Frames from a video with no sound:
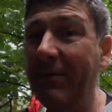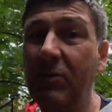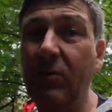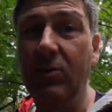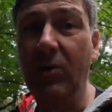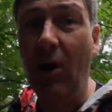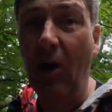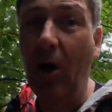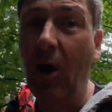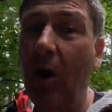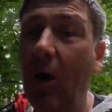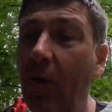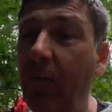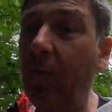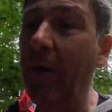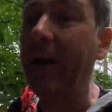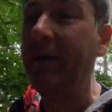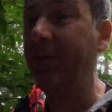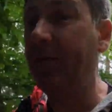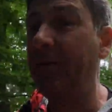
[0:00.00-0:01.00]
so it's
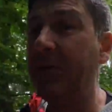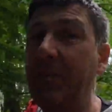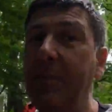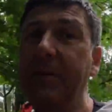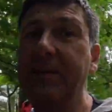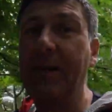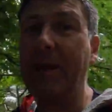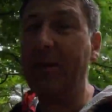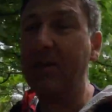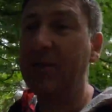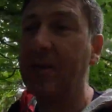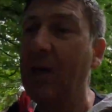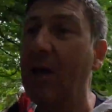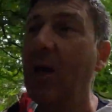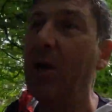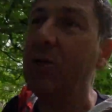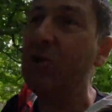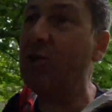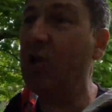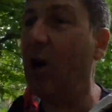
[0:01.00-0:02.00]
halfway, 50%
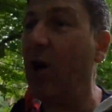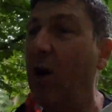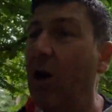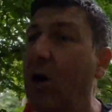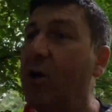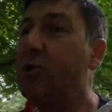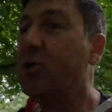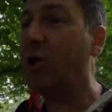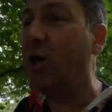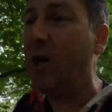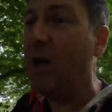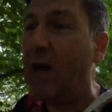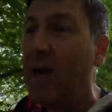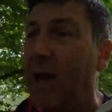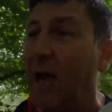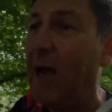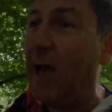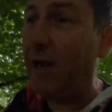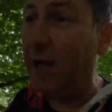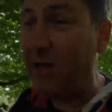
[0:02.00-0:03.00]
charge.
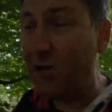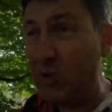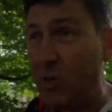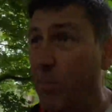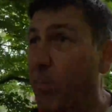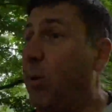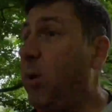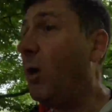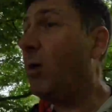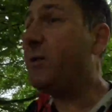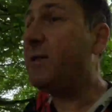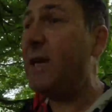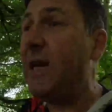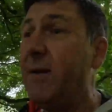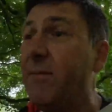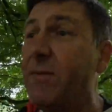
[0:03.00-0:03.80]
I literally plugged it in